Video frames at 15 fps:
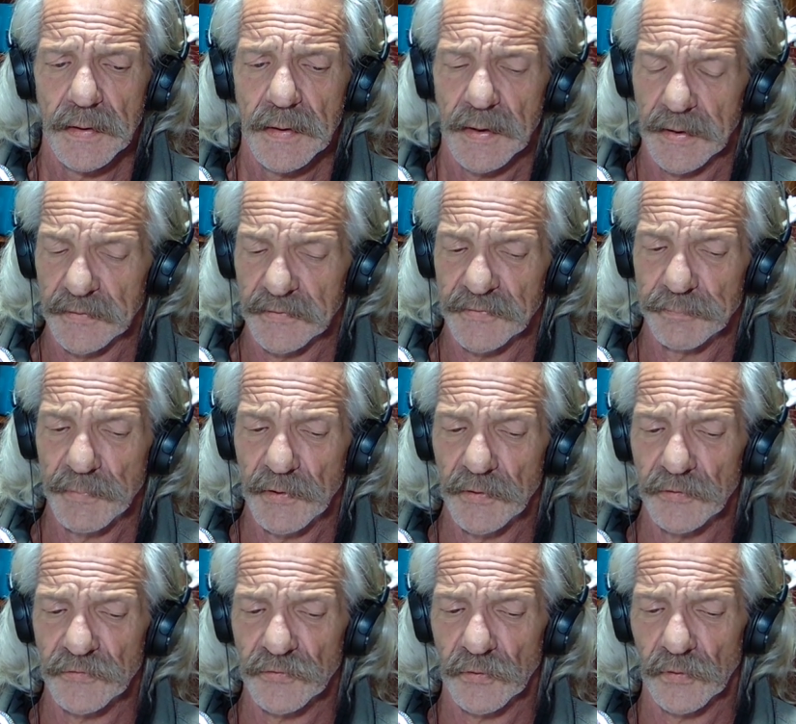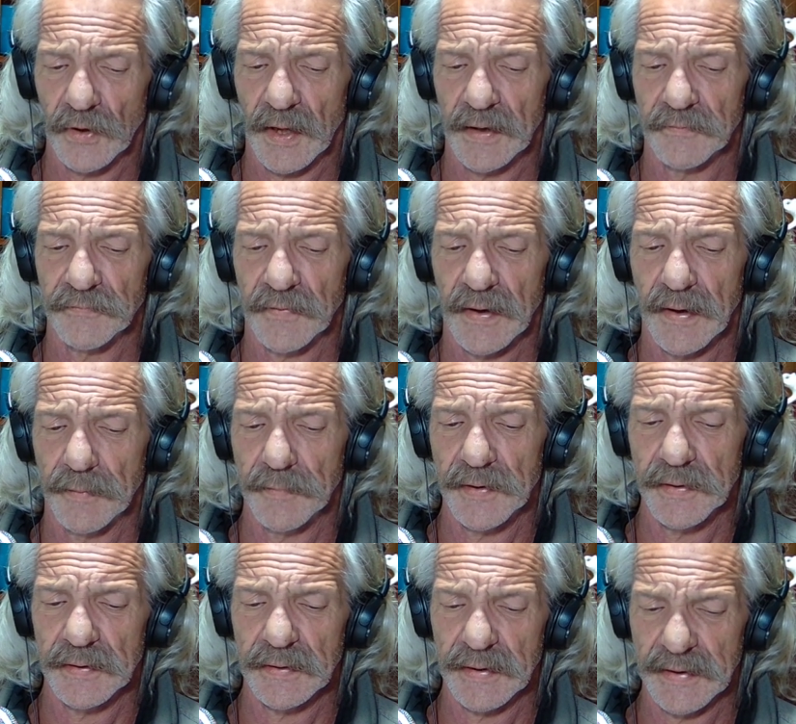A spiritual life
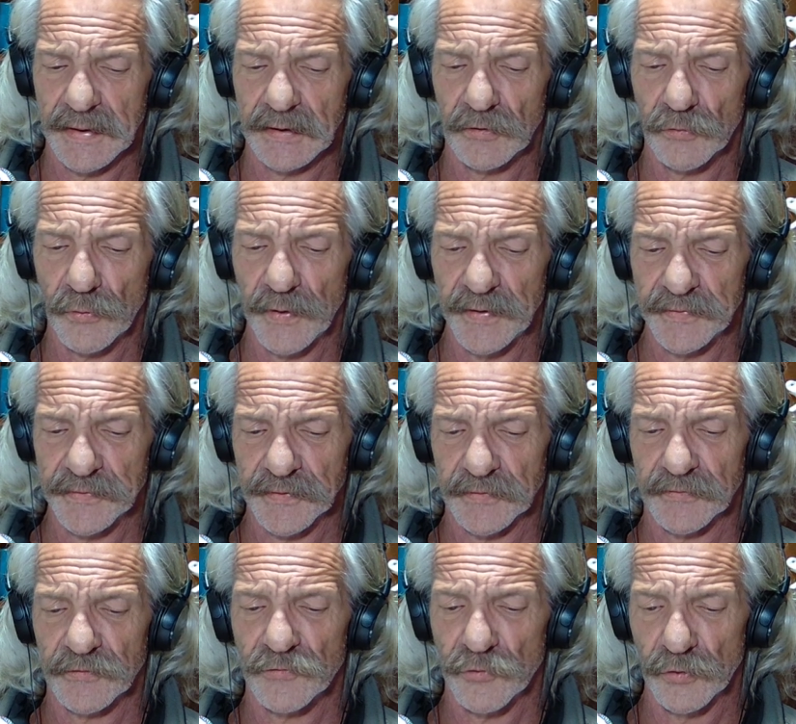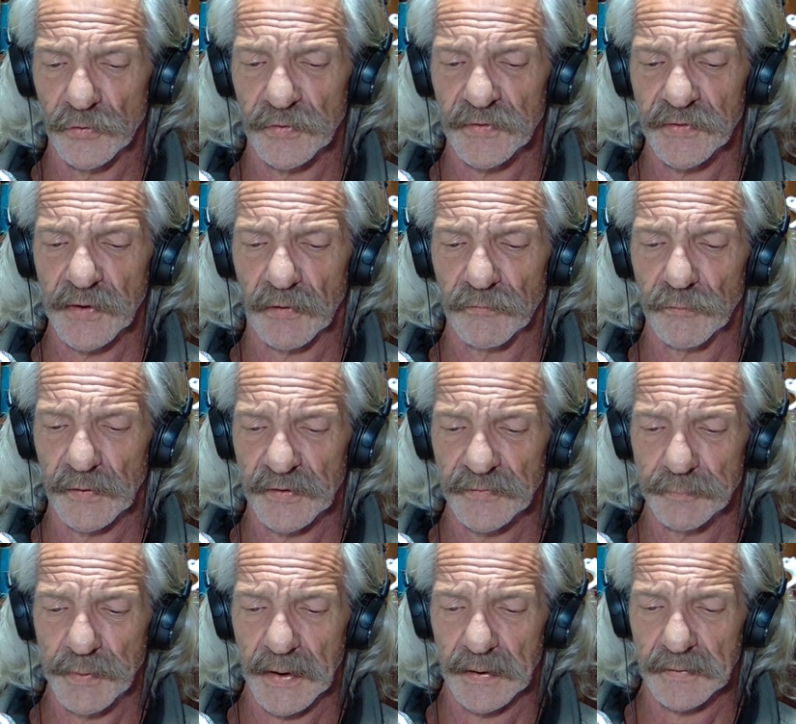eminently increases true
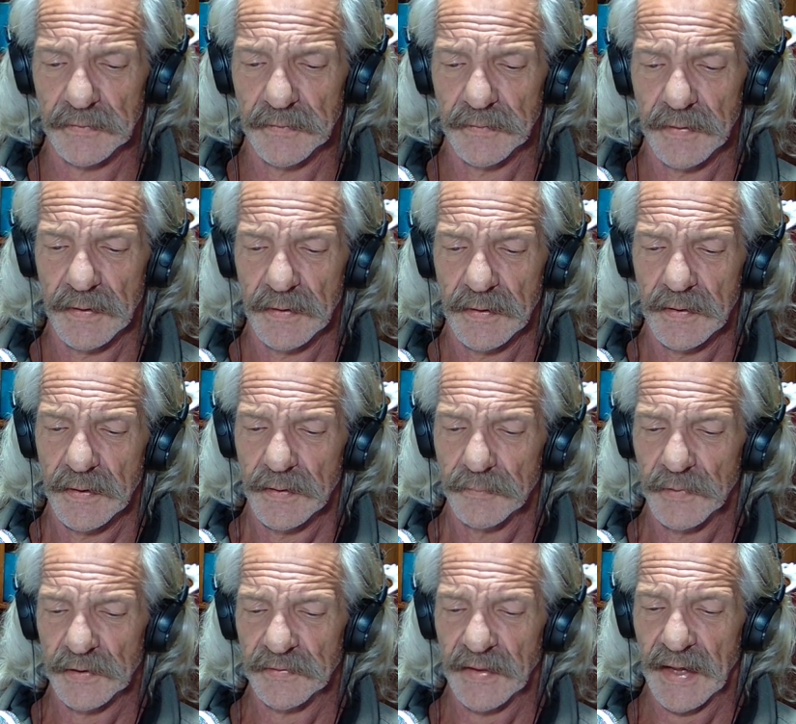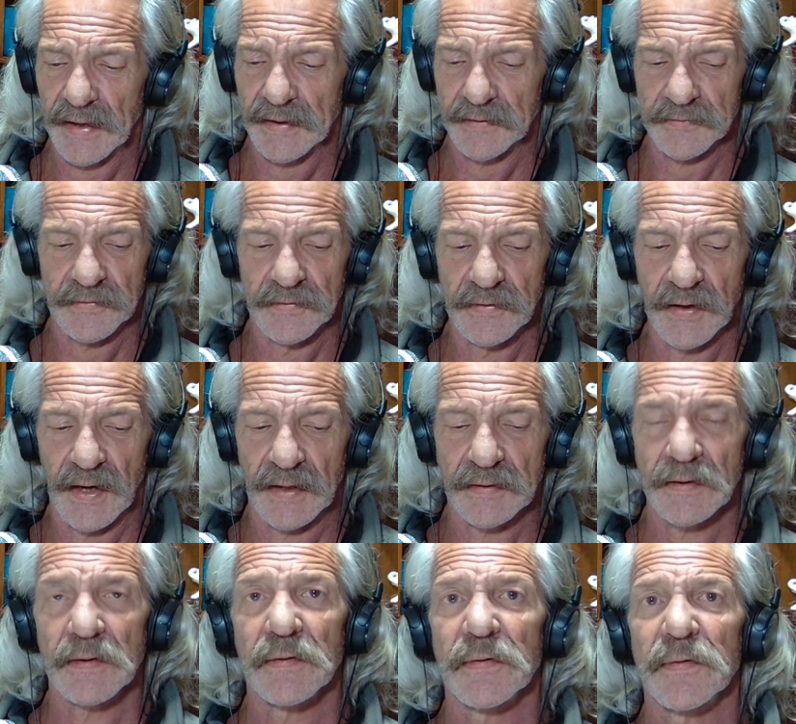self-respect, but that is not
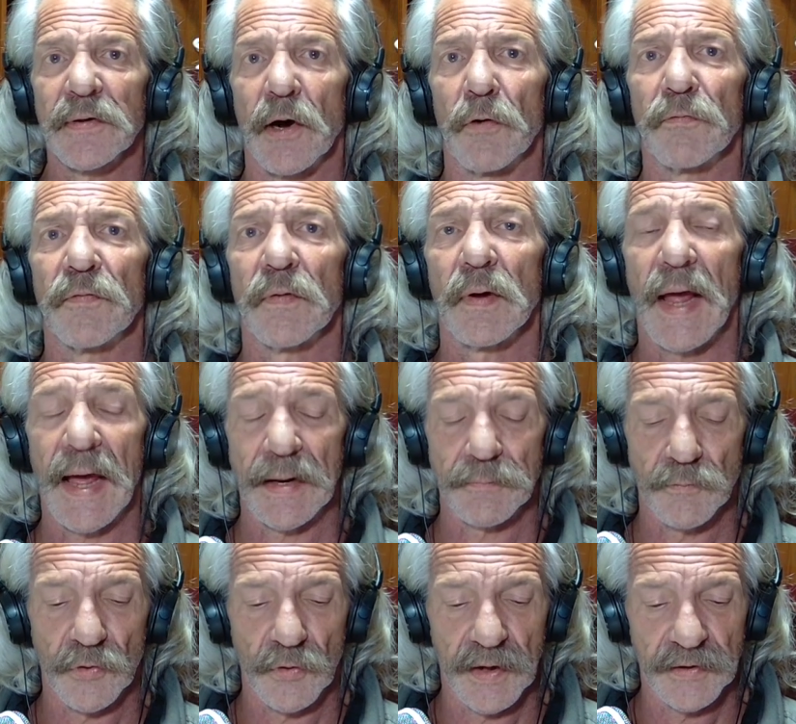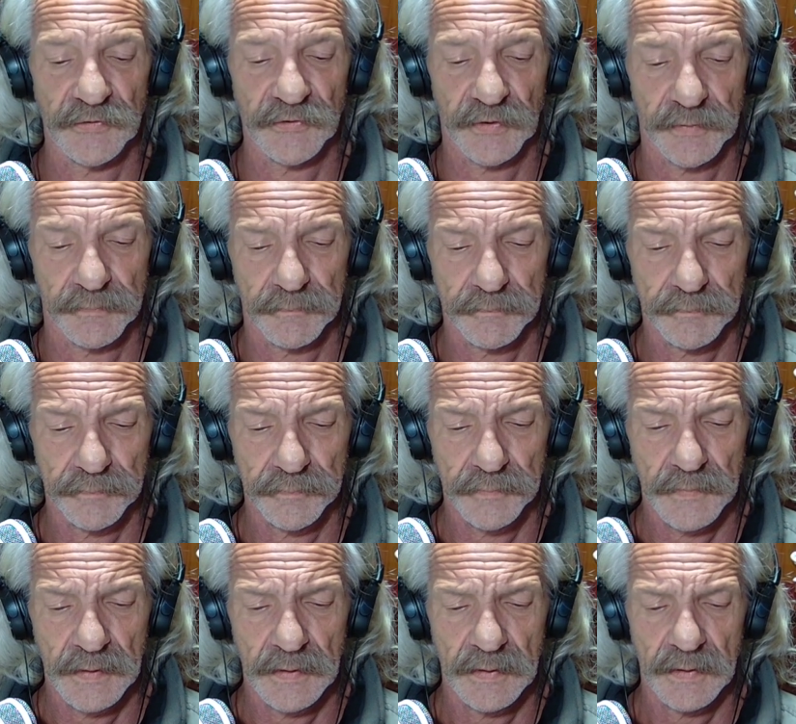self-admiration.
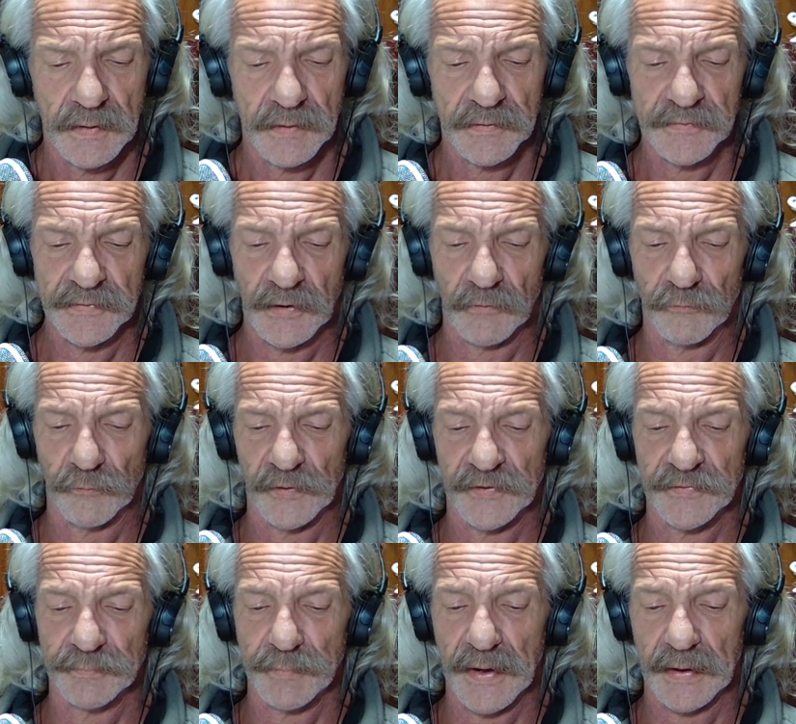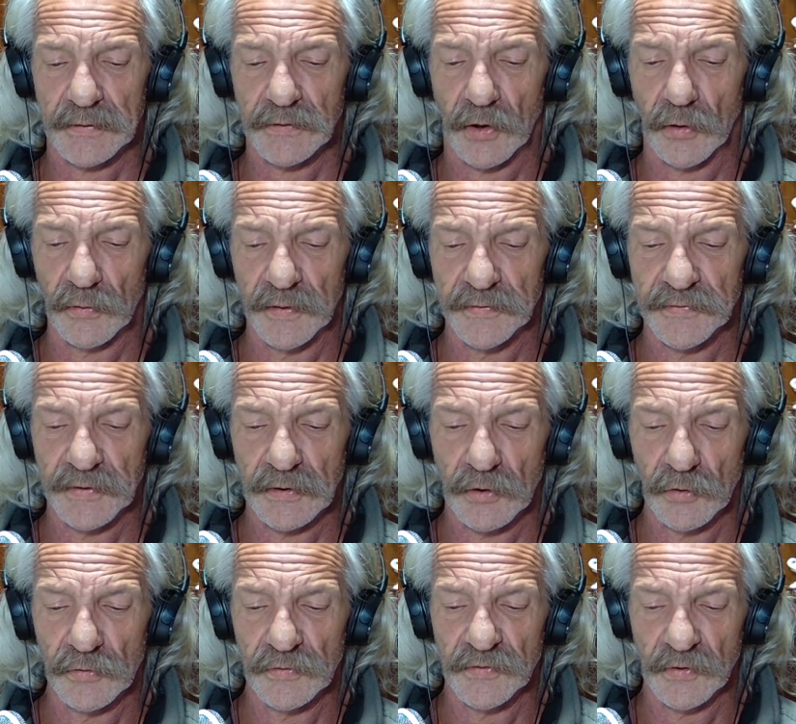Self-respect always
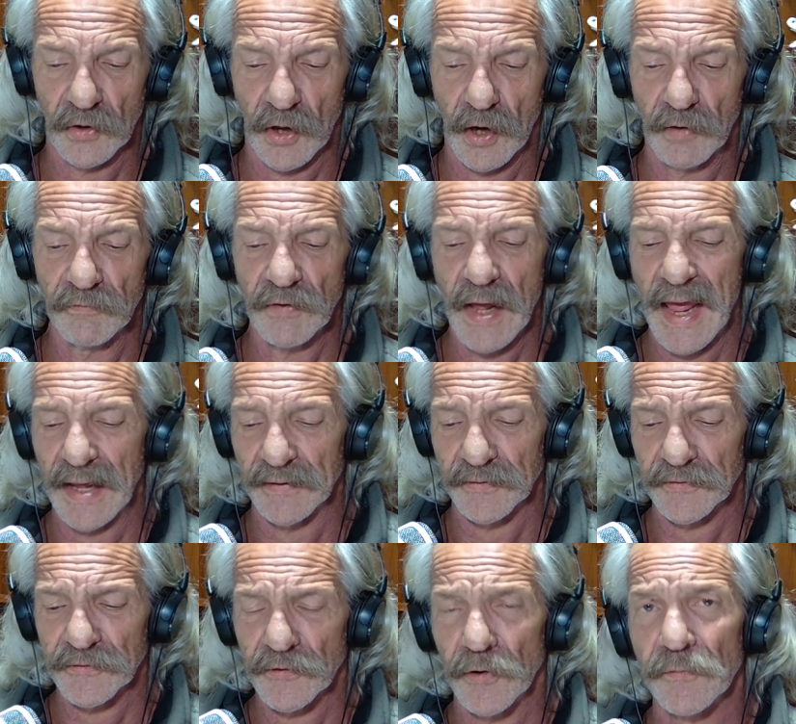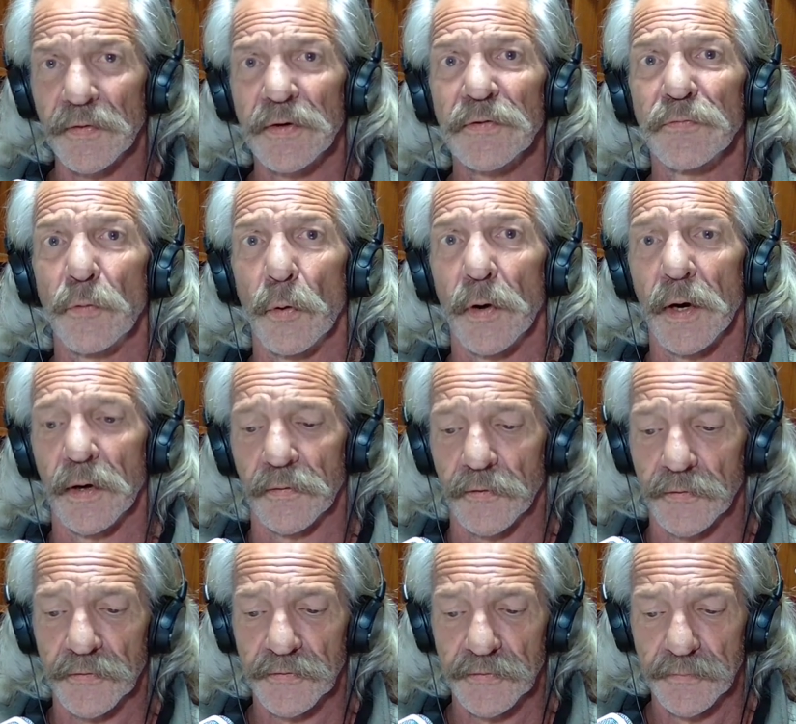includes love and service for
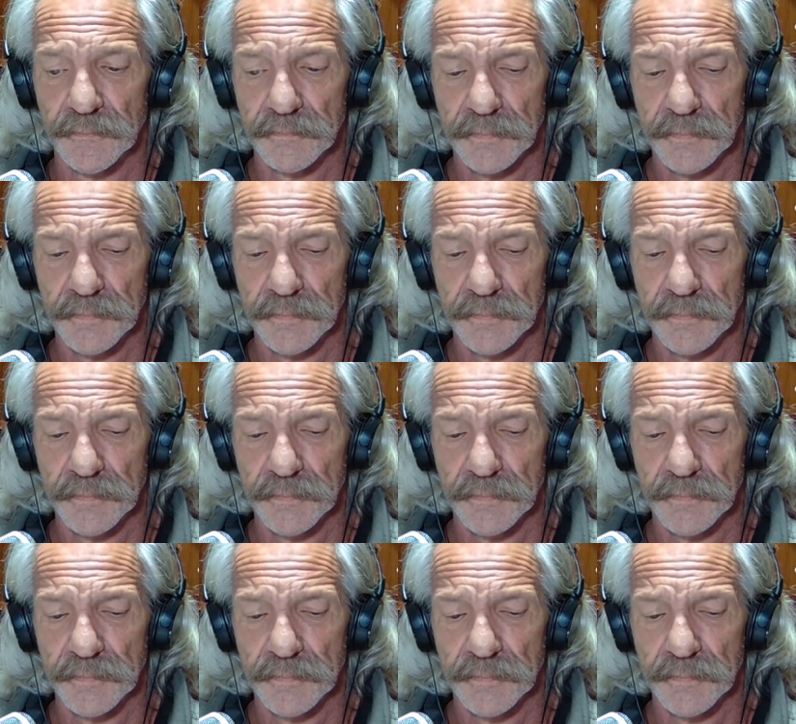others.